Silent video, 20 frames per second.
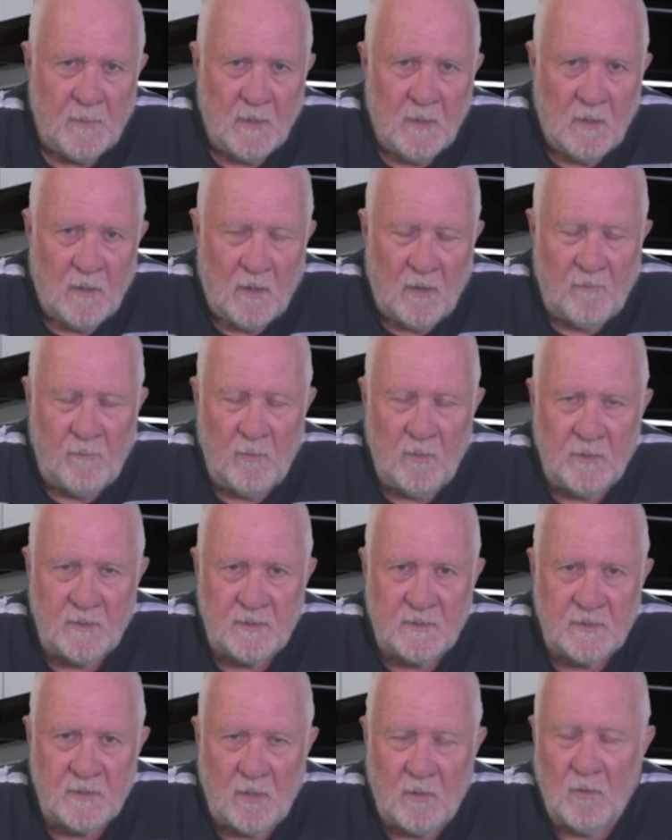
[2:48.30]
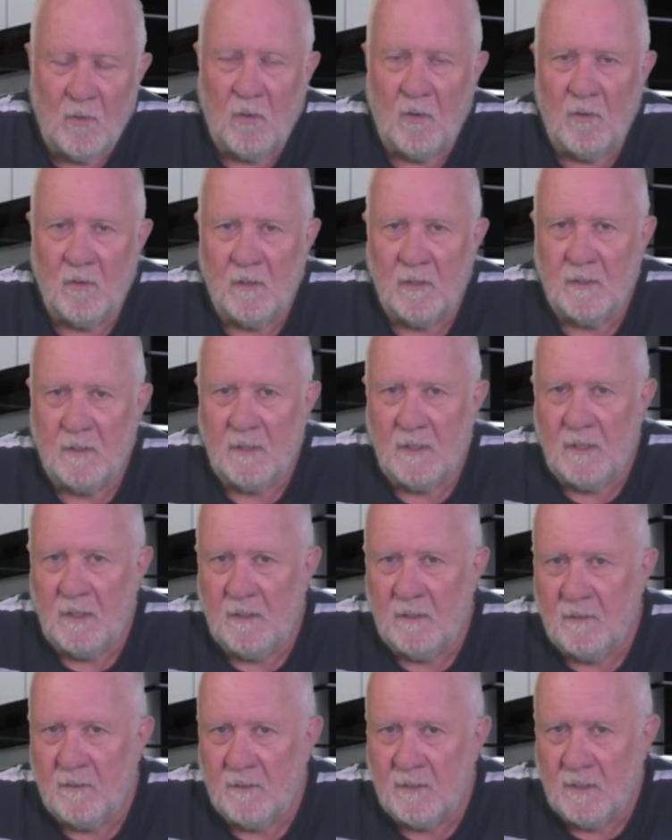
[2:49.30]
I've worked so long
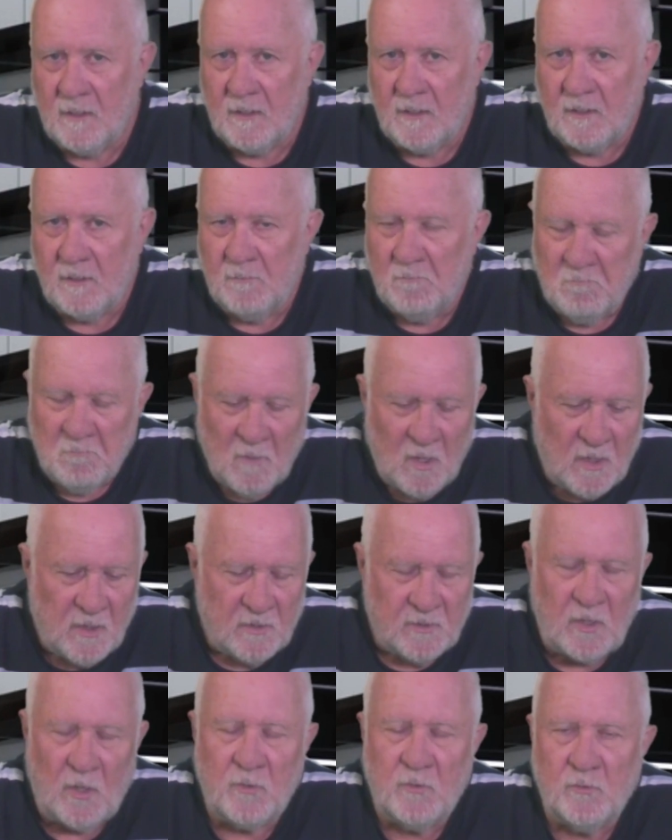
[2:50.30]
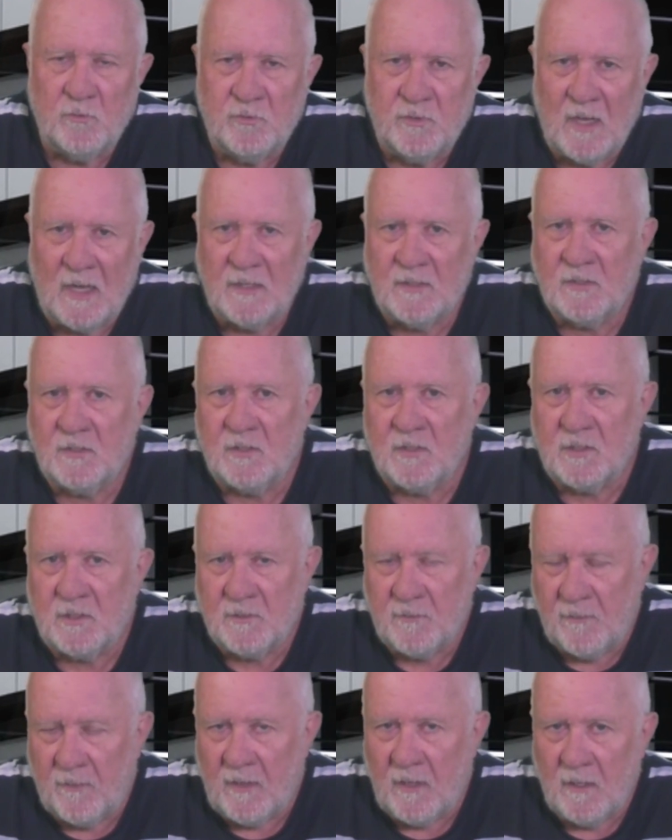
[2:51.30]
in the social justice
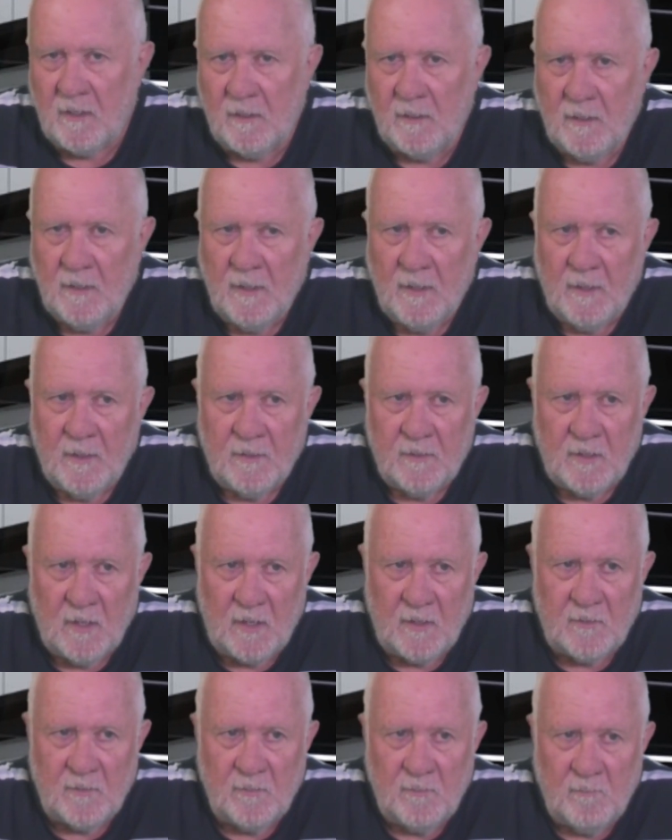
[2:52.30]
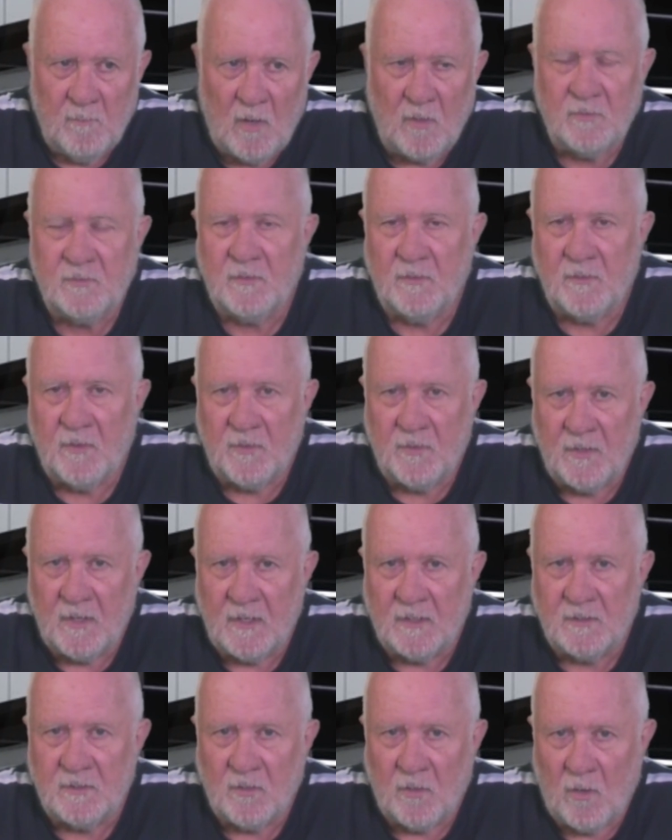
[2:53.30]
sphere that most of the
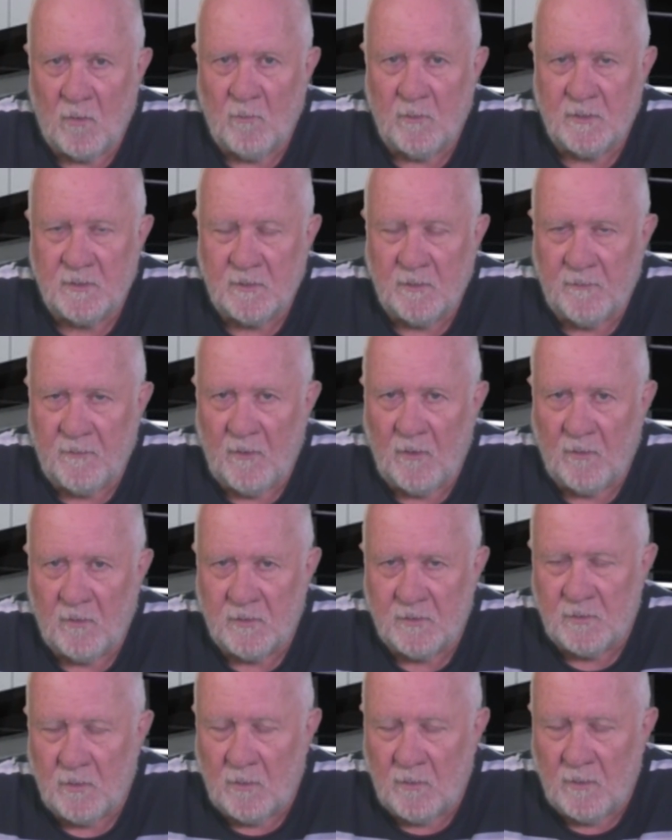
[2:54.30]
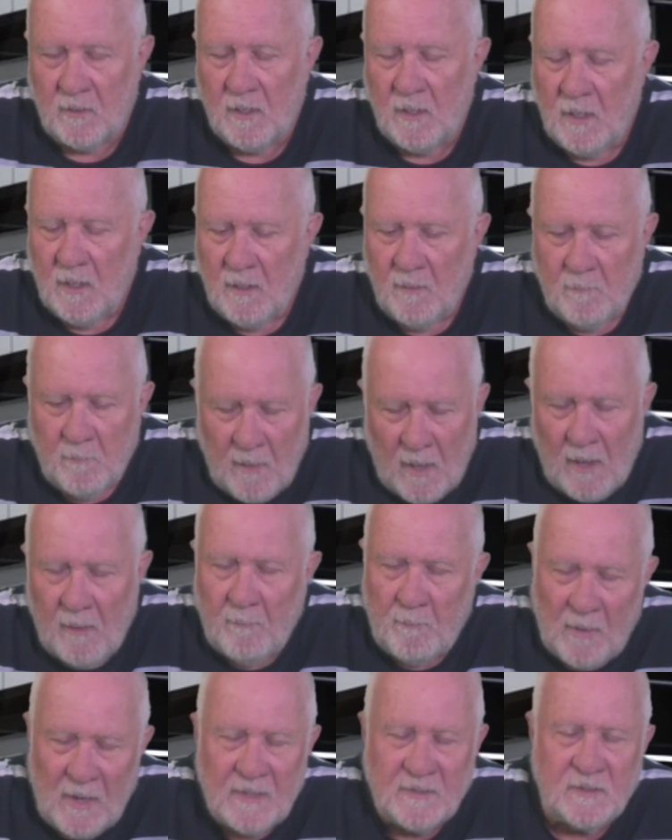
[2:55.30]
things that I wish to focus on are
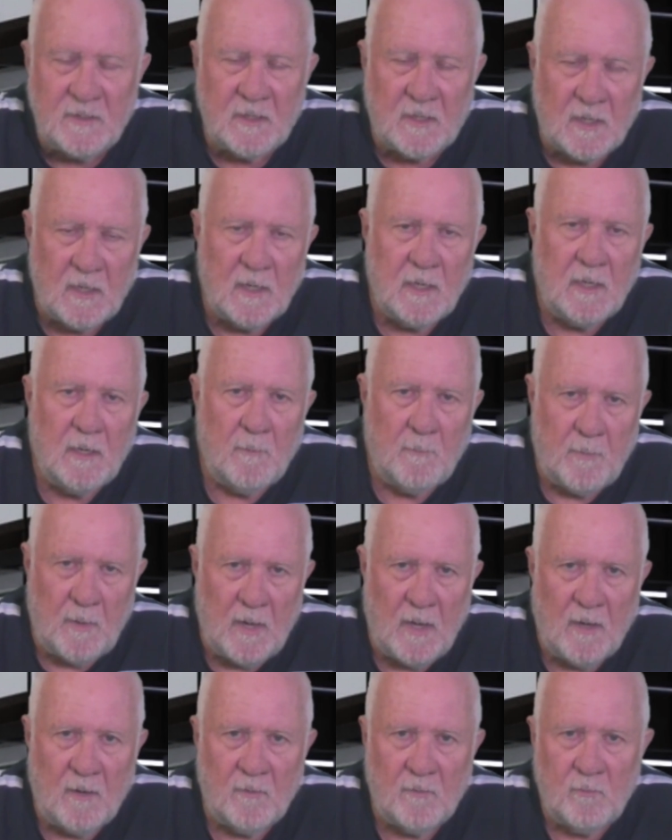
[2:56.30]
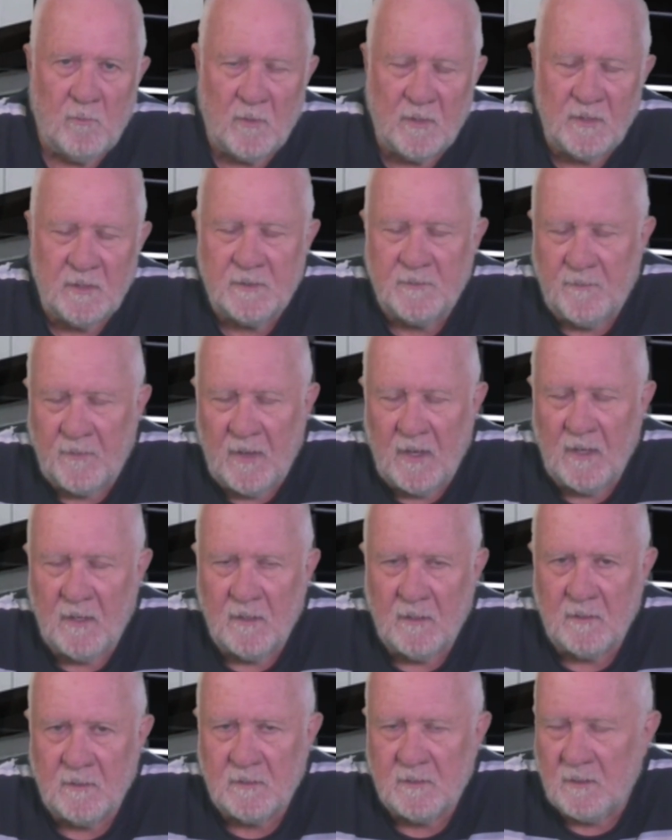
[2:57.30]
basically about what is
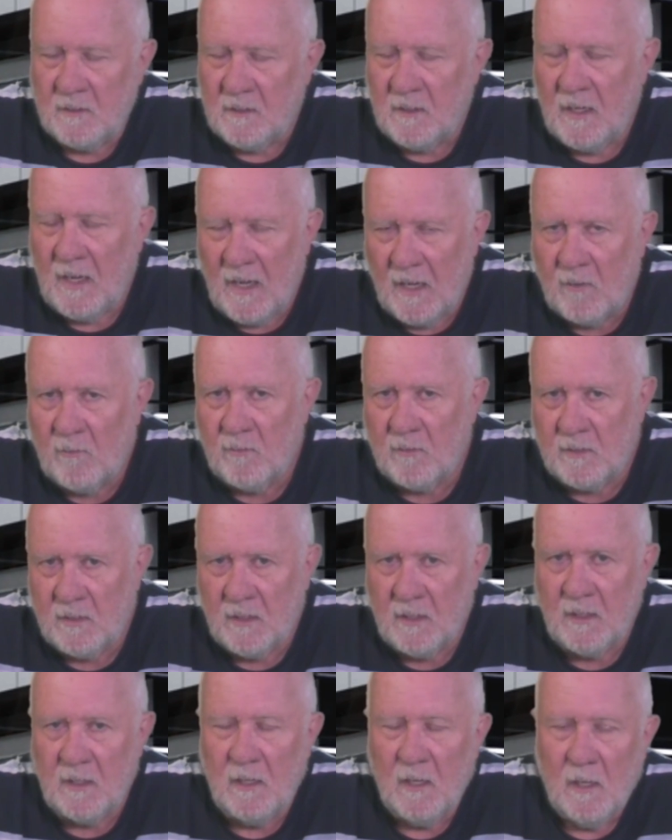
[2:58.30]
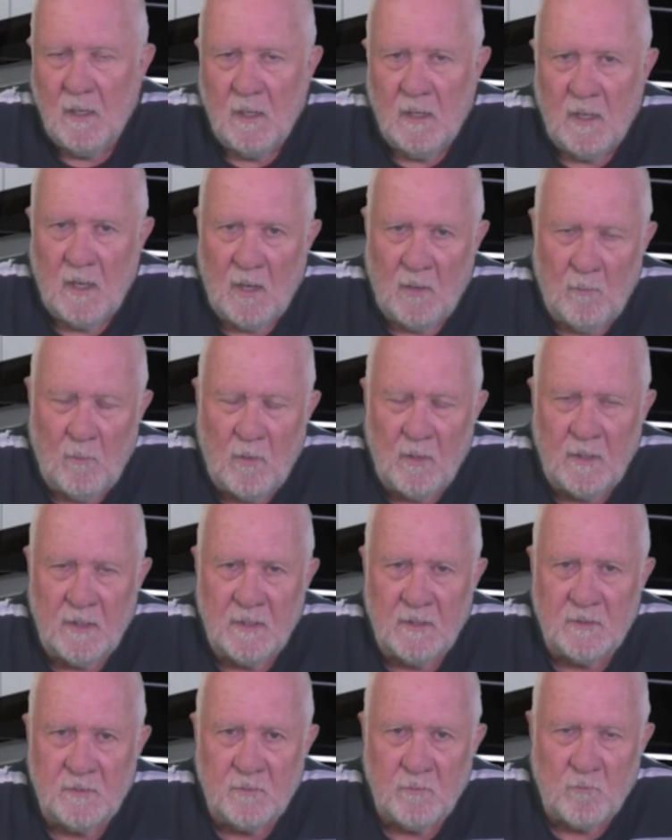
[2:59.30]
fairness and equity and what
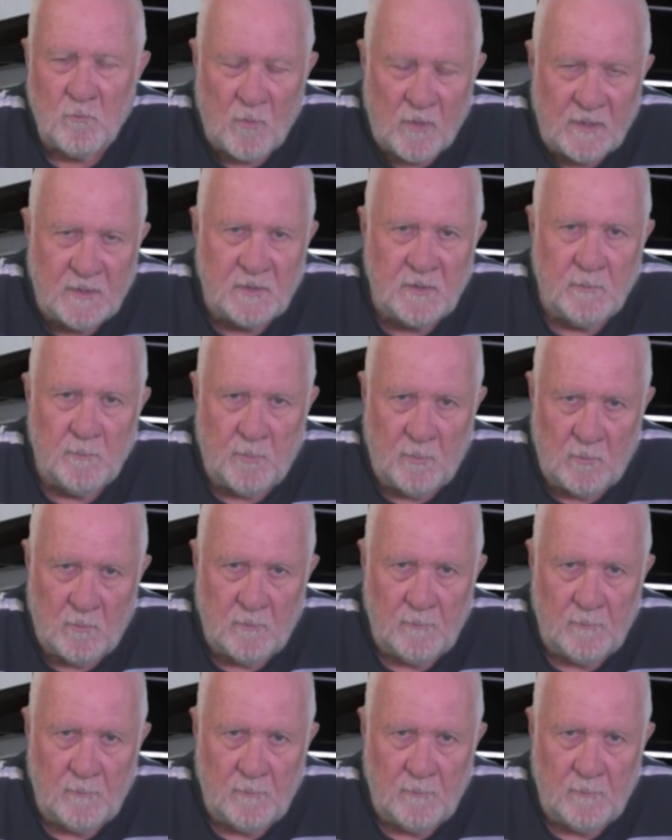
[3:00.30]
is reasonable,